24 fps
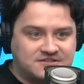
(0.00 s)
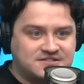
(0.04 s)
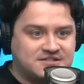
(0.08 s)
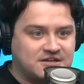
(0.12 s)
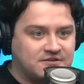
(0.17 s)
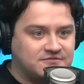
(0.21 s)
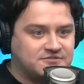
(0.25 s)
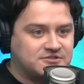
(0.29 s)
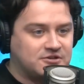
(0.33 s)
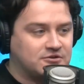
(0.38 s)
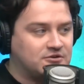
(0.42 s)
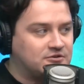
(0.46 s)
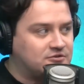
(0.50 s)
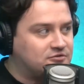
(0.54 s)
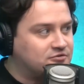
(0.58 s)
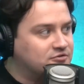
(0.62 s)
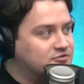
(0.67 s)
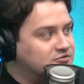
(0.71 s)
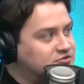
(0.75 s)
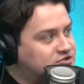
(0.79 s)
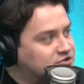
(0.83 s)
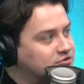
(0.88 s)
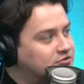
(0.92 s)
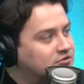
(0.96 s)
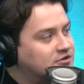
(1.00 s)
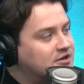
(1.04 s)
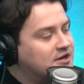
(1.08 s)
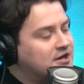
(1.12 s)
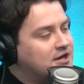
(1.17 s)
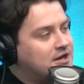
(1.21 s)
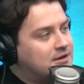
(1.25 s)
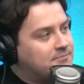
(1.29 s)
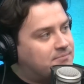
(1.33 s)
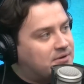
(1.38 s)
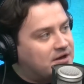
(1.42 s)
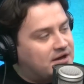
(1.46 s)
yourself so crucial.
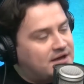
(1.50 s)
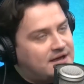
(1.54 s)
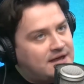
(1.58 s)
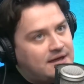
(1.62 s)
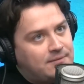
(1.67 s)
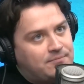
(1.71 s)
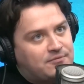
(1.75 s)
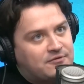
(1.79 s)
But he